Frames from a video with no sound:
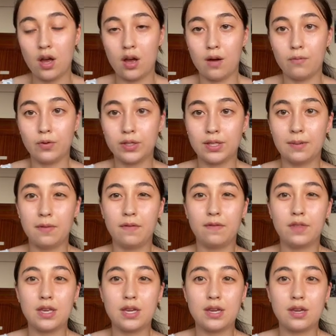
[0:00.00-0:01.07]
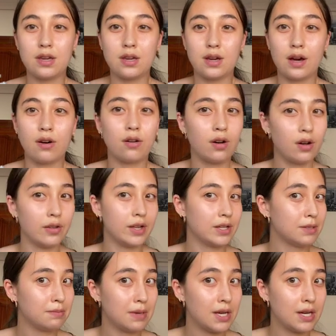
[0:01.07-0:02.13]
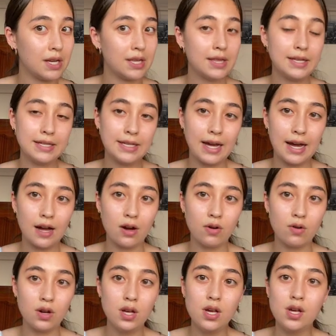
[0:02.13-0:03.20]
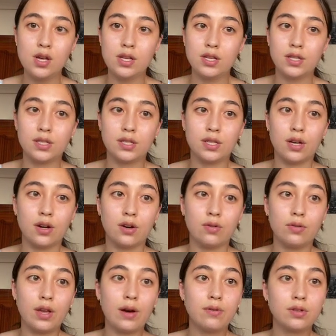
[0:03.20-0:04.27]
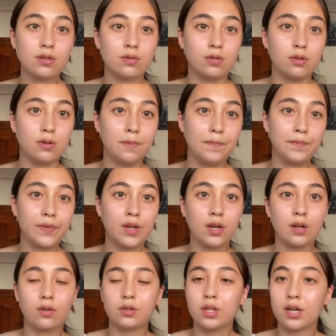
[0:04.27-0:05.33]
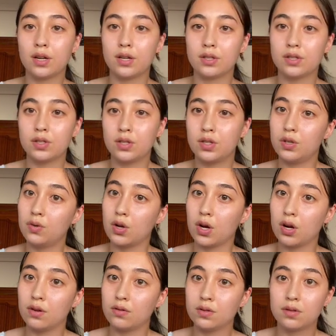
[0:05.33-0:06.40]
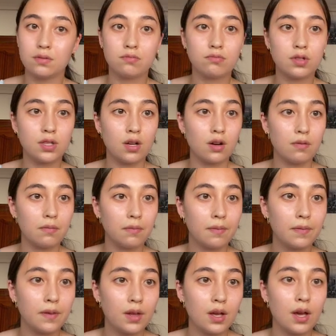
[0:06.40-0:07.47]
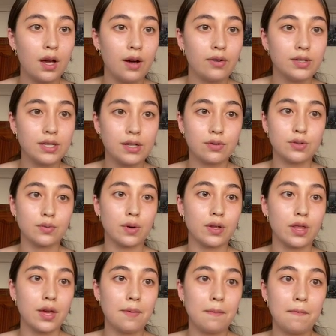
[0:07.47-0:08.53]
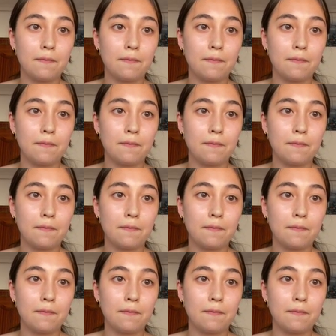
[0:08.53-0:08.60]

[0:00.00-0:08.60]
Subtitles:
with some of the alcohol that's made in the town. So that was cool. And it only costs €2. So I would say it was worth it.